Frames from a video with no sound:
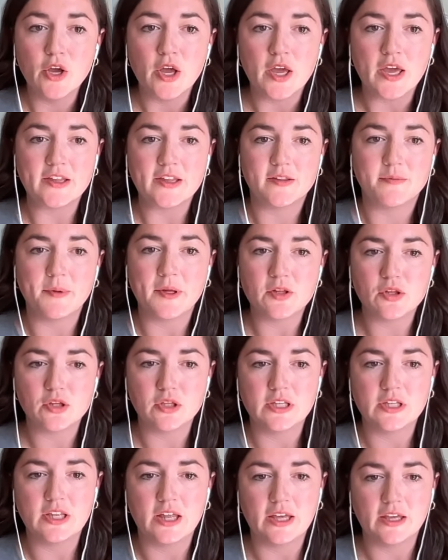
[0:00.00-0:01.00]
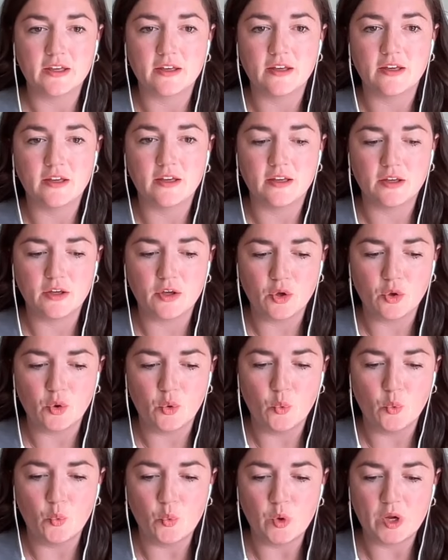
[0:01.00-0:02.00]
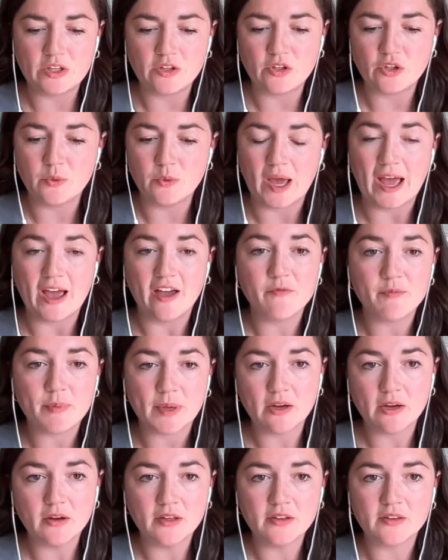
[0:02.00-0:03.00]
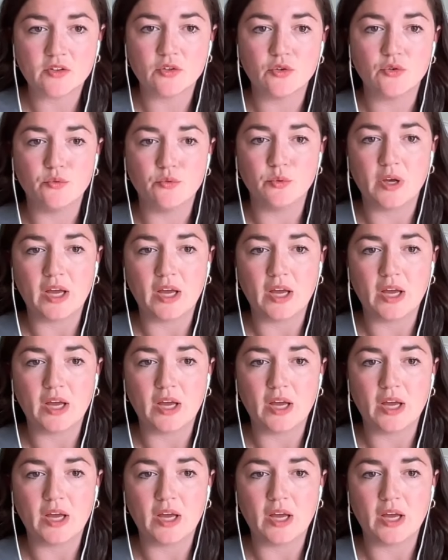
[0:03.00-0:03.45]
especially like when you have parents who